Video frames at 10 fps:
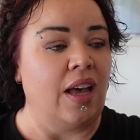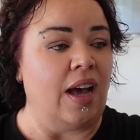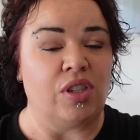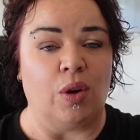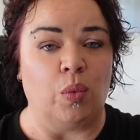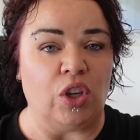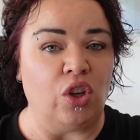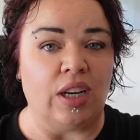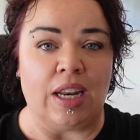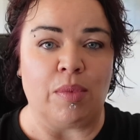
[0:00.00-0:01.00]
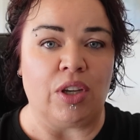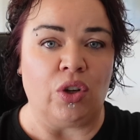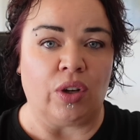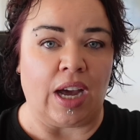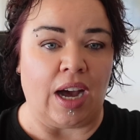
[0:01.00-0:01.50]
So when you limit
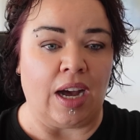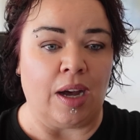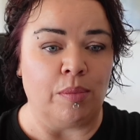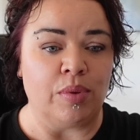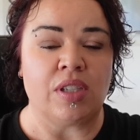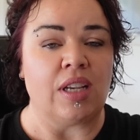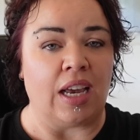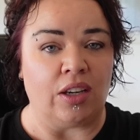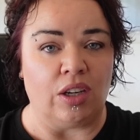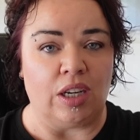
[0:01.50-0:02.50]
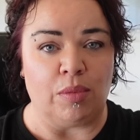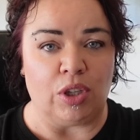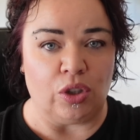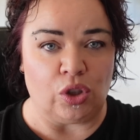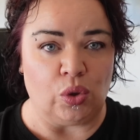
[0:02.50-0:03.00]
your carbs and you
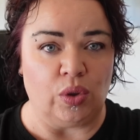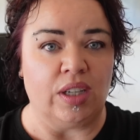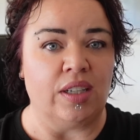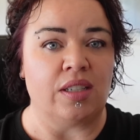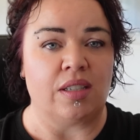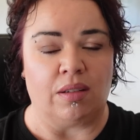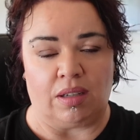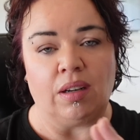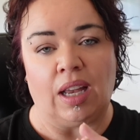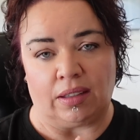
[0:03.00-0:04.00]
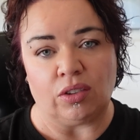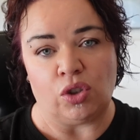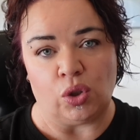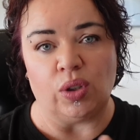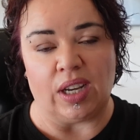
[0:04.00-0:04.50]
limit your sugars, like
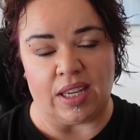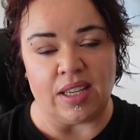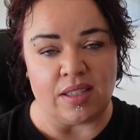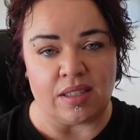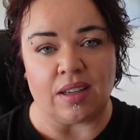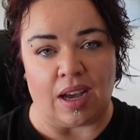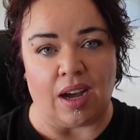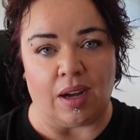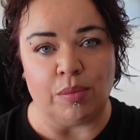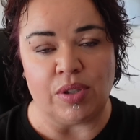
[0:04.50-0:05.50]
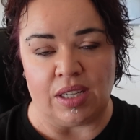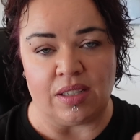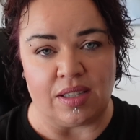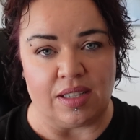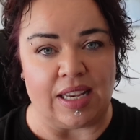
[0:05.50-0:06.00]
sugar is carbs,
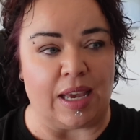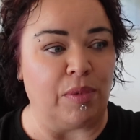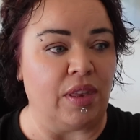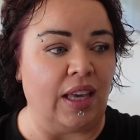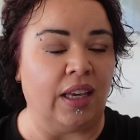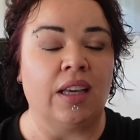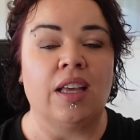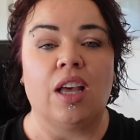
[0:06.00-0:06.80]
it's the same thing.